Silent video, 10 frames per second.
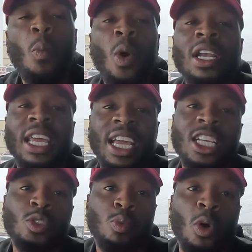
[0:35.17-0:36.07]
What
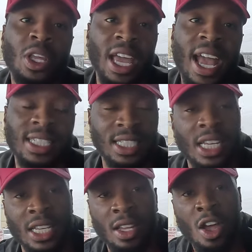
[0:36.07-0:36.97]
is Roadie
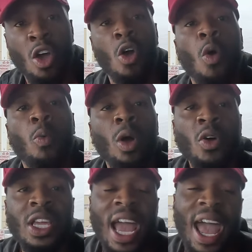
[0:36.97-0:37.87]
XD?
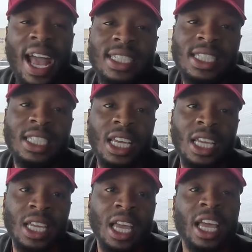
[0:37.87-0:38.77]
Roadie
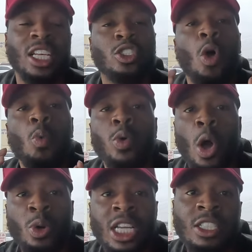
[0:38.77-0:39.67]
XD is
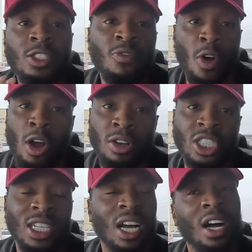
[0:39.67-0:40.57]
Roadie's
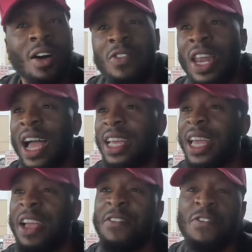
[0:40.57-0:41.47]
version of
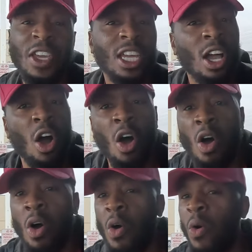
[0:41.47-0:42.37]
like a
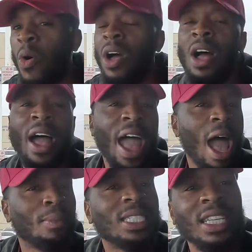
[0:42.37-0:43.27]
Veho,
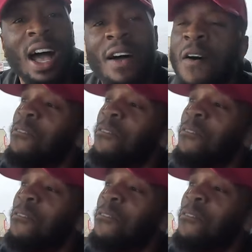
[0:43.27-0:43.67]
Amazon